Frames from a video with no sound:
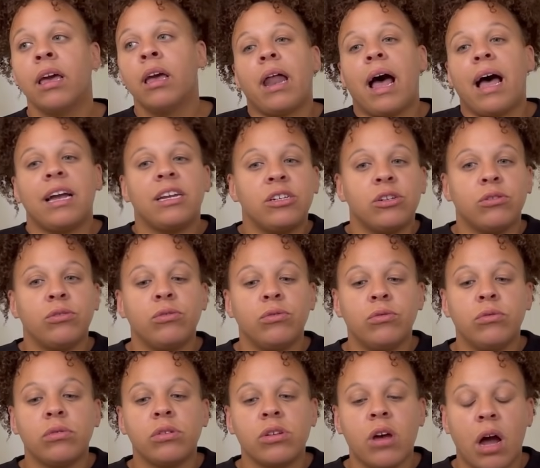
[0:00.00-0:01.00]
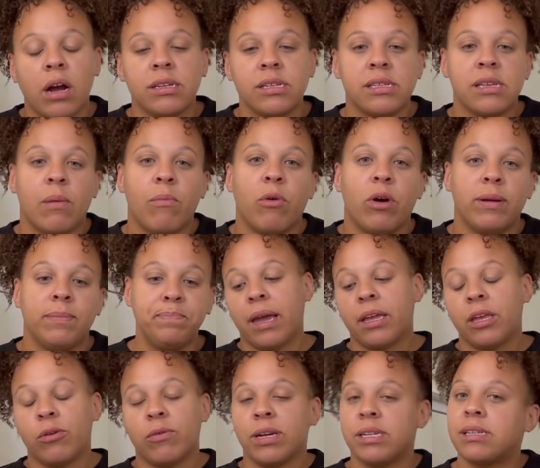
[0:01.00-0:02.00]
I do talk to someone that
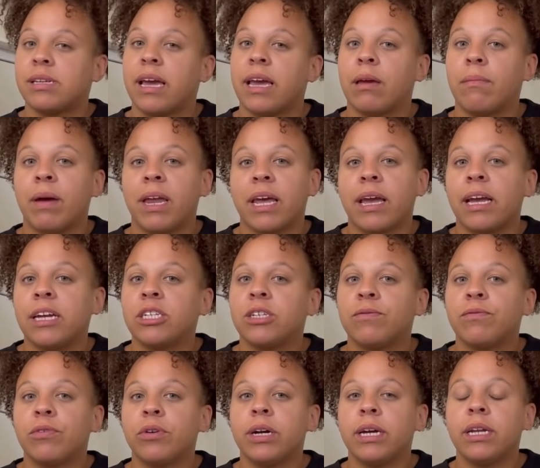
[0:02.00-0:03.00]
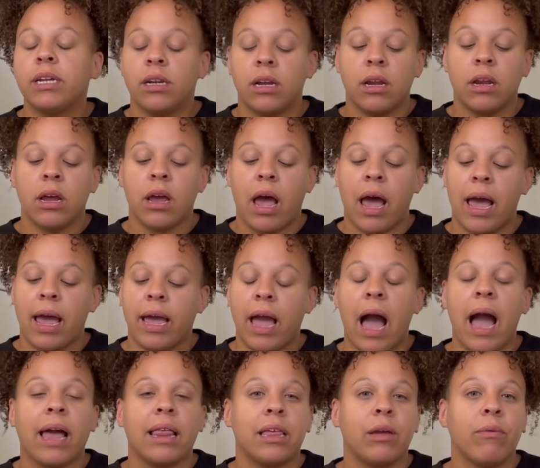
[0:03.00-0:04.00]
you can take medication for it. I
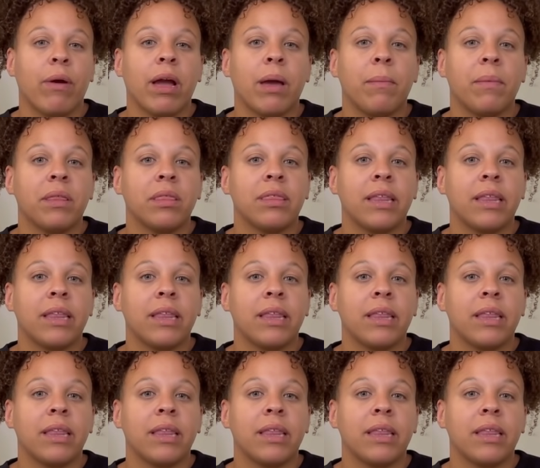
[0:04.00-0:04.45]
highly recommend